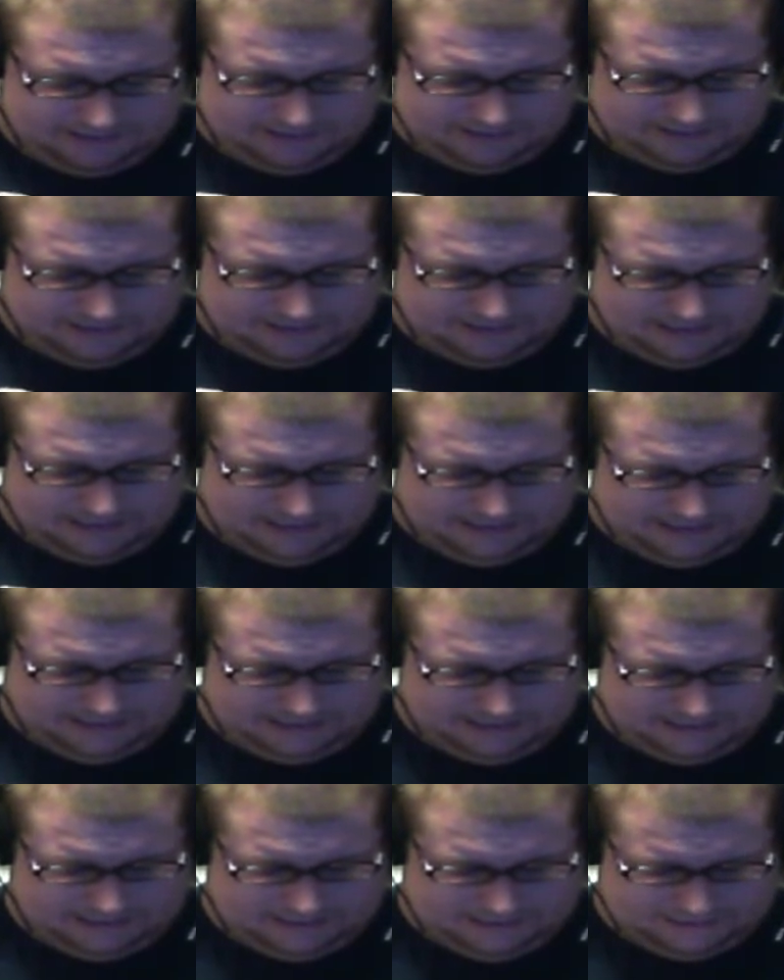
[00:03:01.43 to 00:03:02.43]

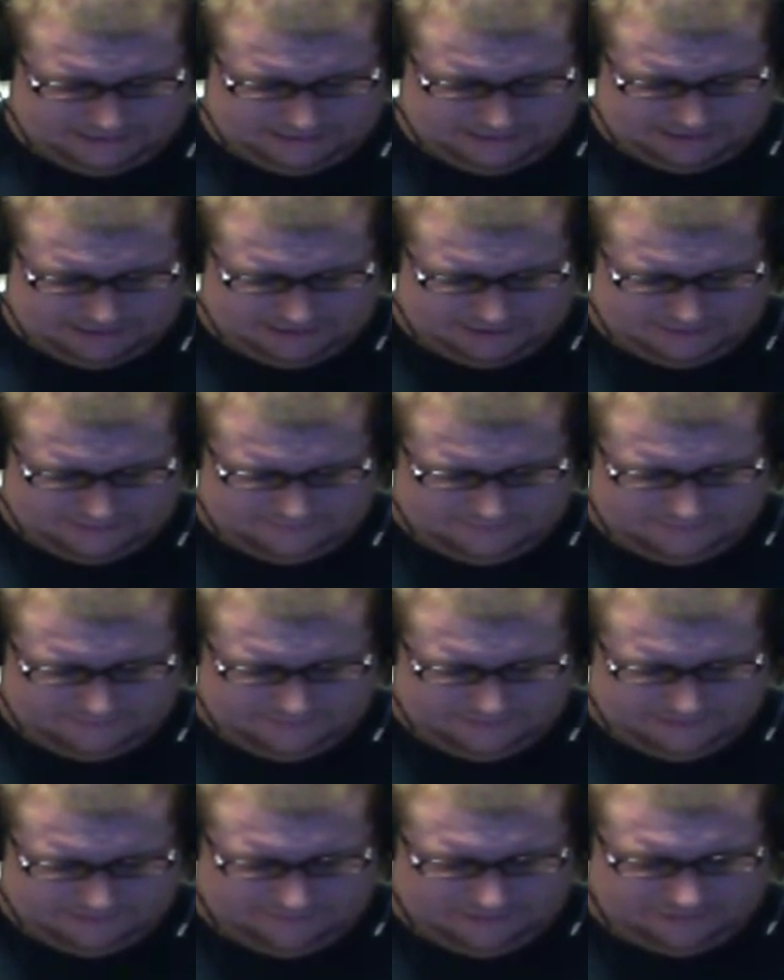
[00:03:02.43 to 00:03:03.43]
that it's
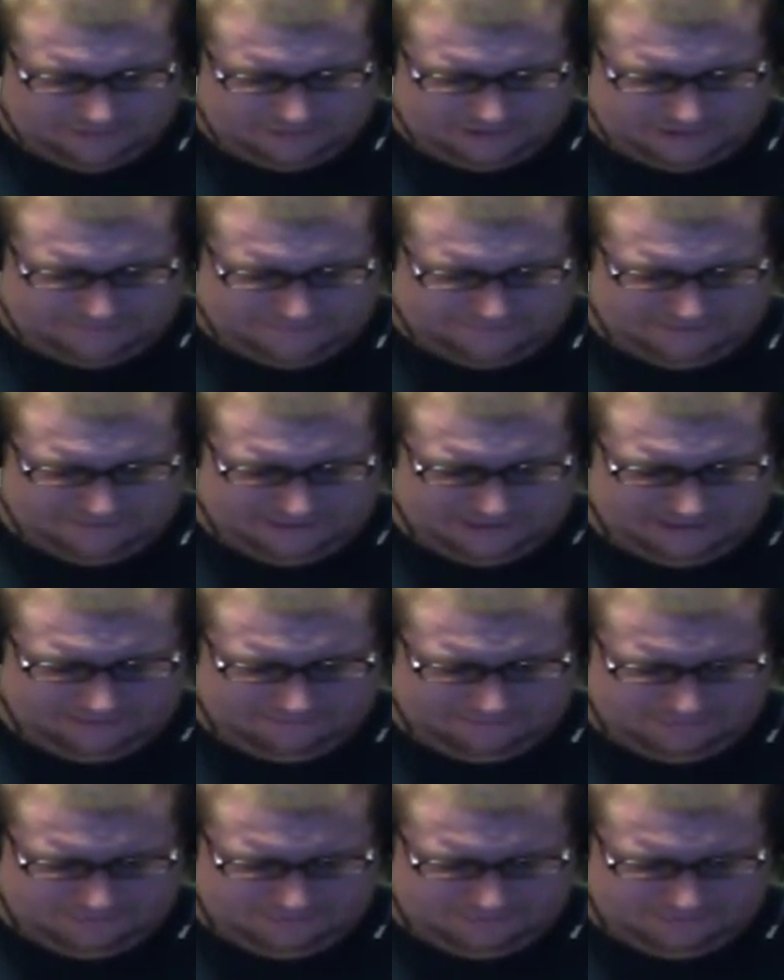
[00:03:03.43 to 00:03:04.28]
the most fitting